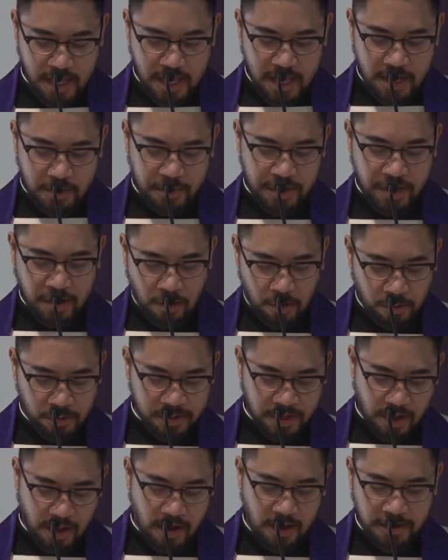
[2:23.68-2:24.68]
We
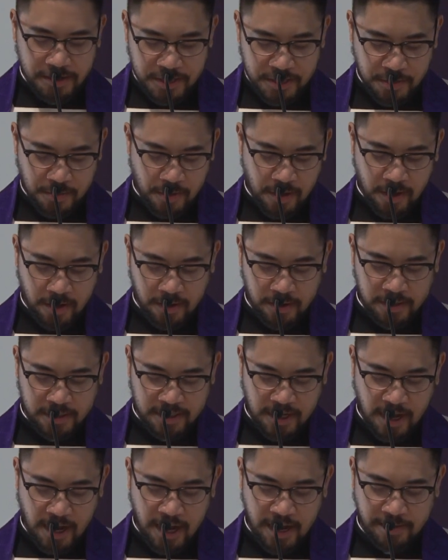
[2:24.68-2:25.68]
hold on to our
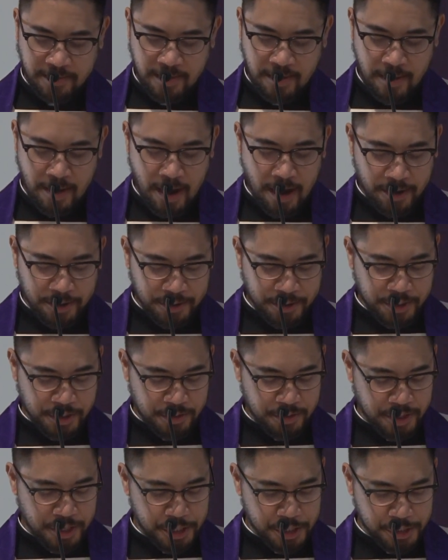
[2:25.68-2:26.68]
time honored
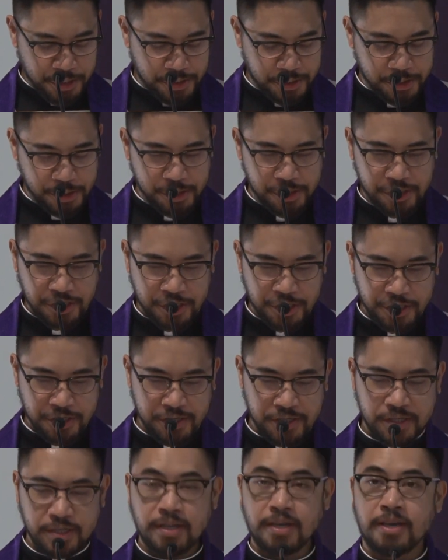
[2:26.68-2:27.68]
traditions, such
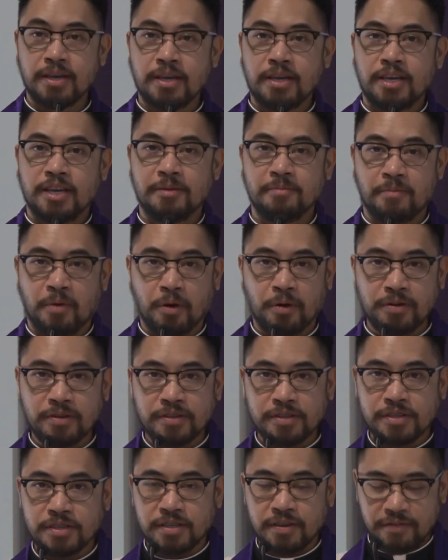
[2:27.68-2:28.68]
as
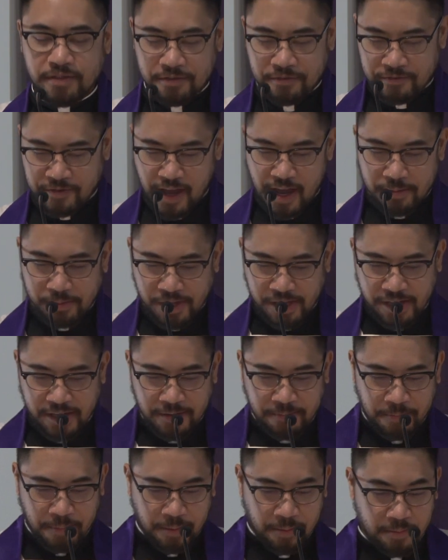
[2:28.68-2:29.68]
importance of the
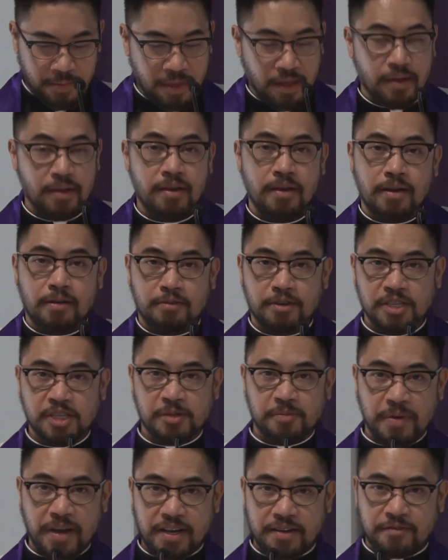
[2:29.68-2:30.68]
family,
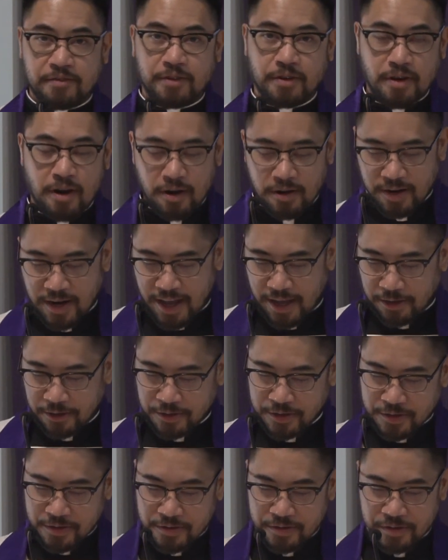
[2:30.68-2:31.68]
respect for our
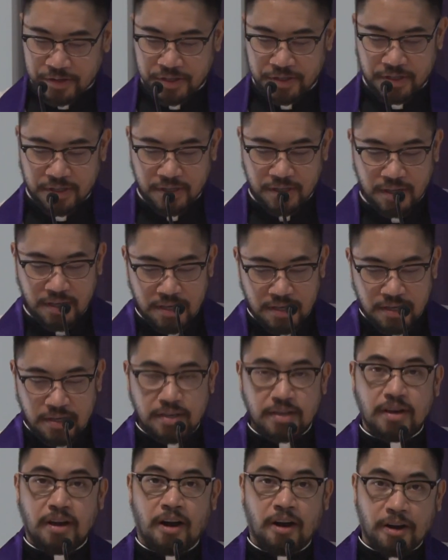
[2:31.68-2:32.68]
elders,
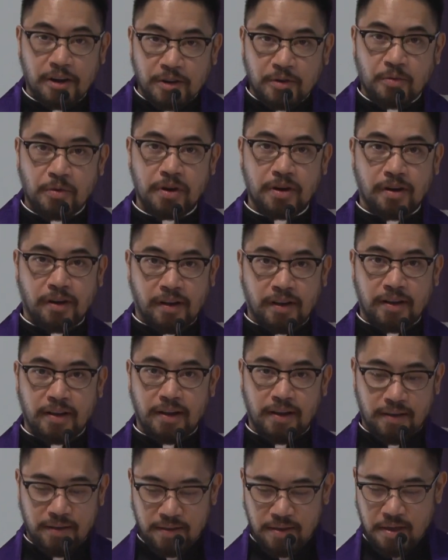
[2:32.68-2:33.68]
hard
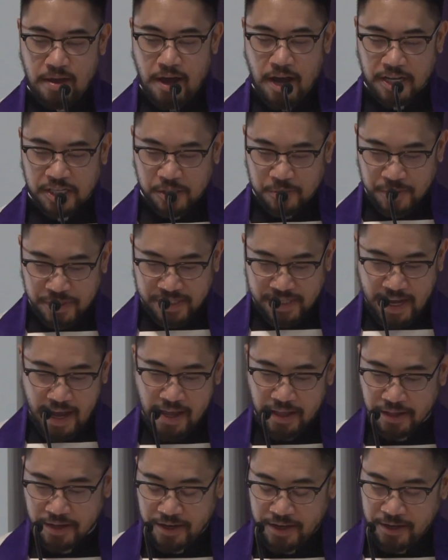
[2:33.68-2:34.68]
work,
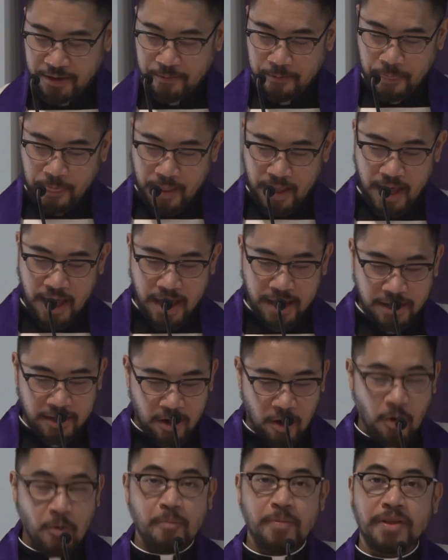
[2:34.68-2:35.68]
hospitality,
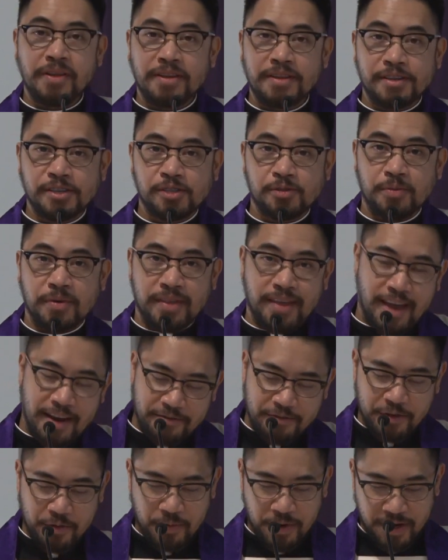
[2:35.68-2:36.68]
and openness with
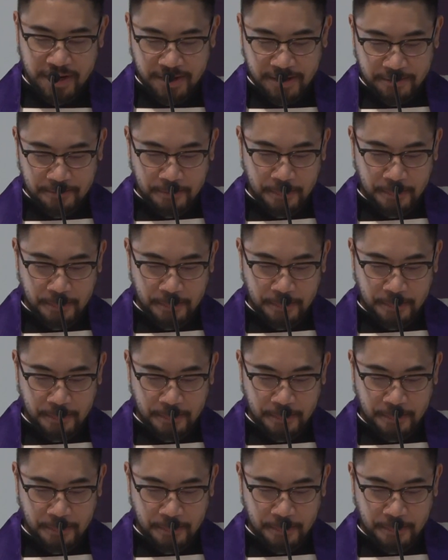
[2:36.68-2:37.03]
everyone.